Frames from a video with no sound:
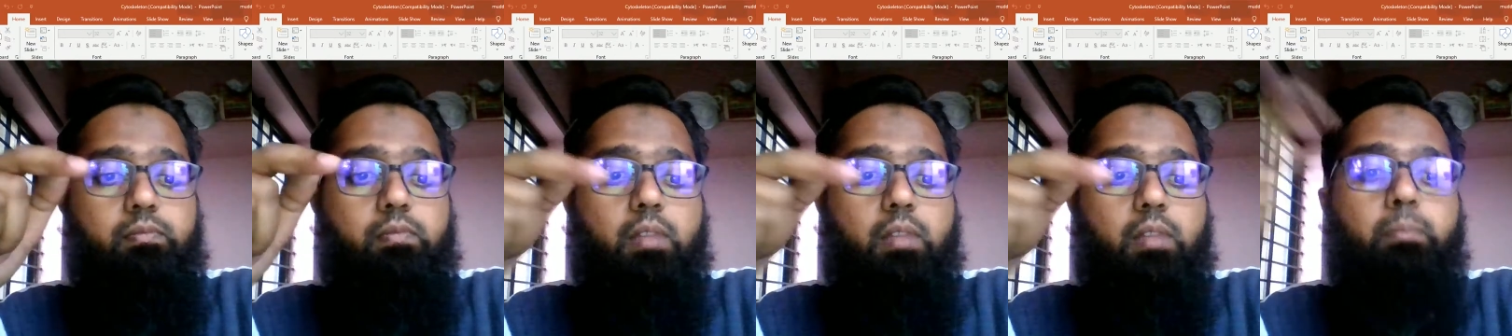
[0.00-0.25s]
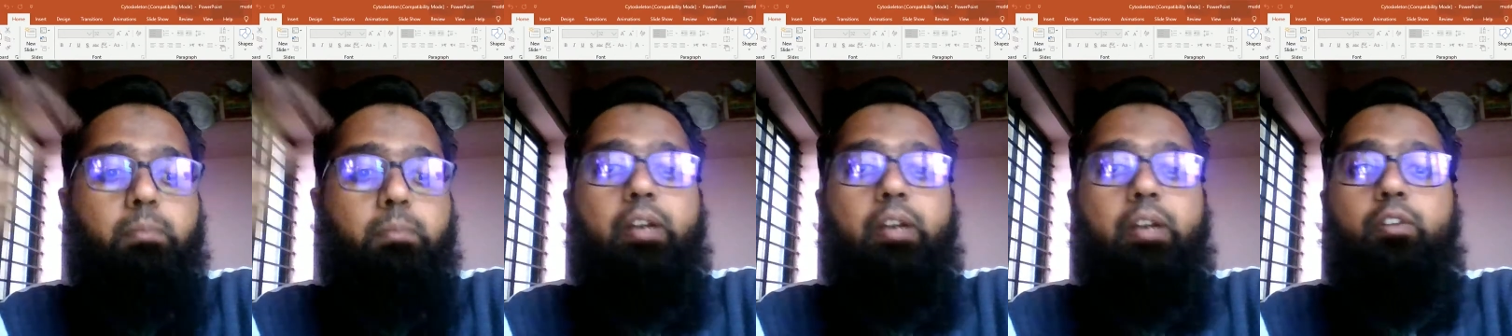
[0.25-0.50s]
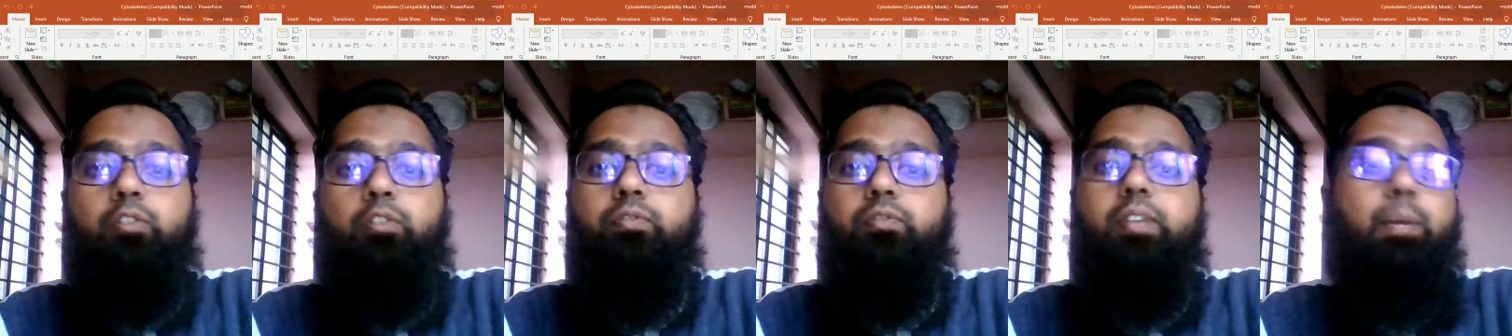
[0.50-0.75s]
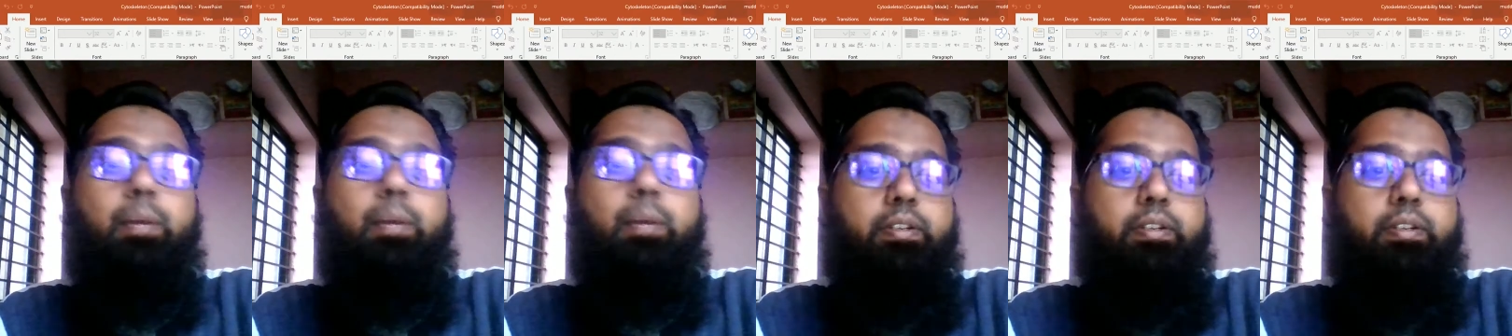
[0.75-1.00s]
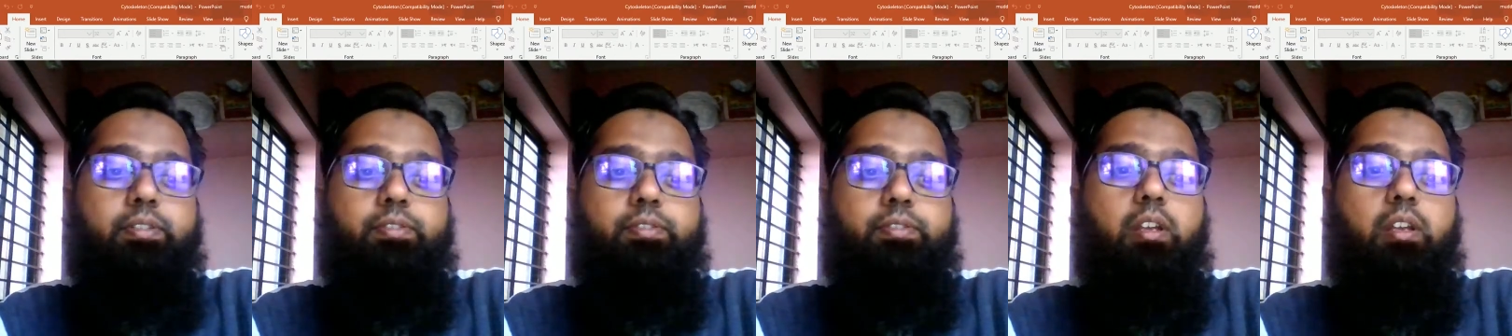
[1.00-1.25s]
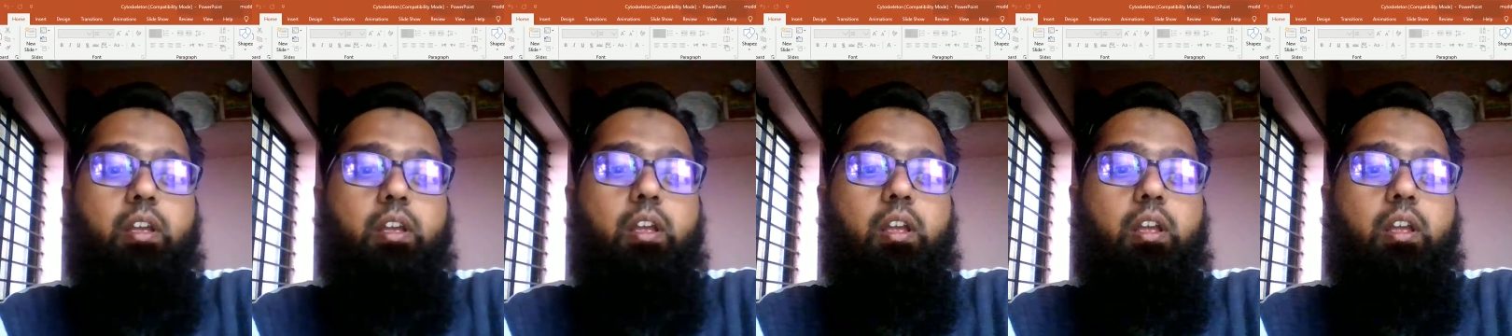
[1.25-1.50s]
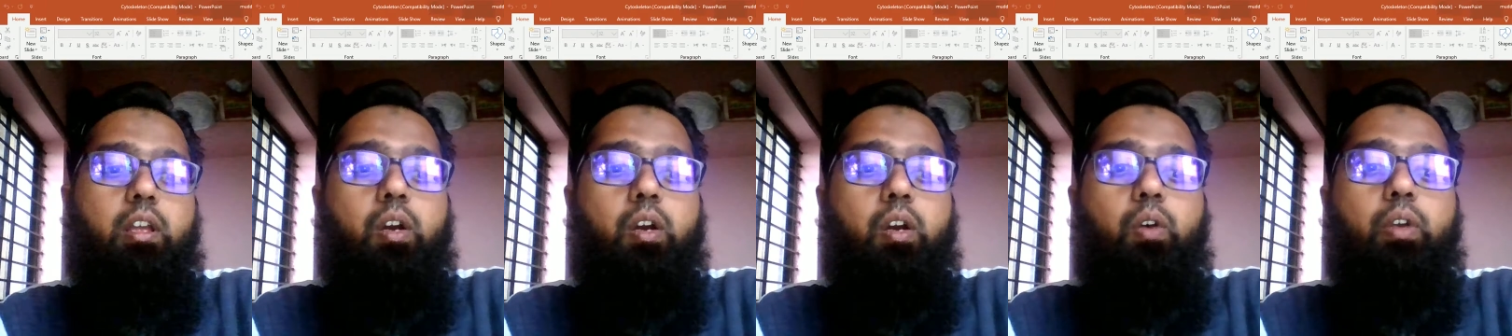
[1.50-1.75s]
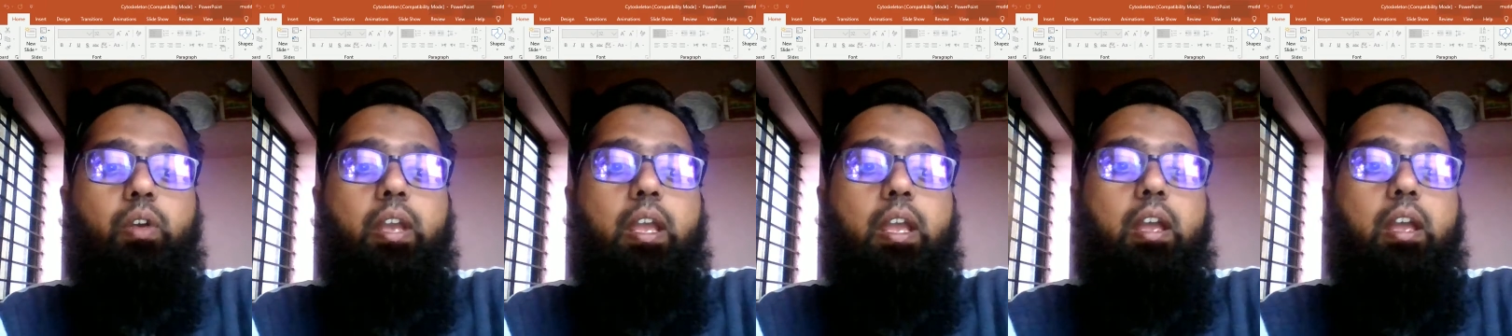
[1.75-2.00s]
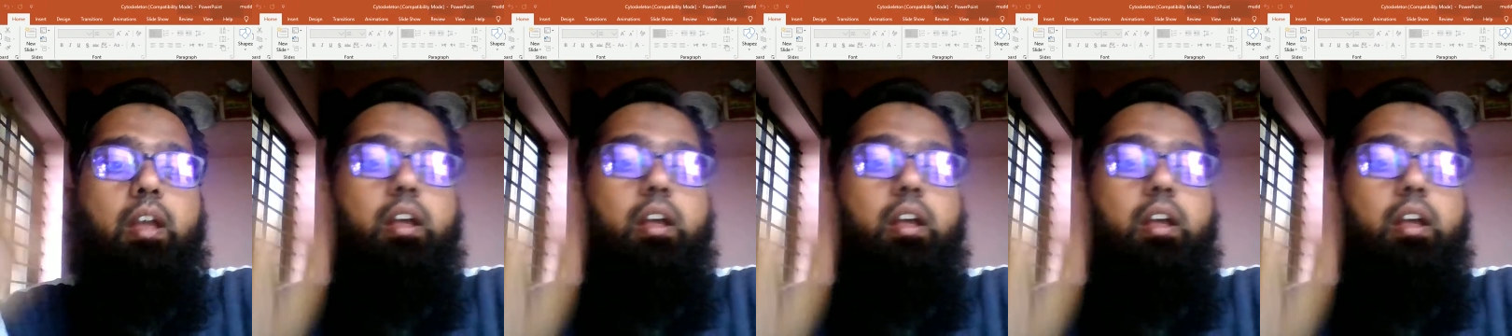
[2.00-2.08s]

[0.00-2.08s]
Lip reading: microfilaments. Okay,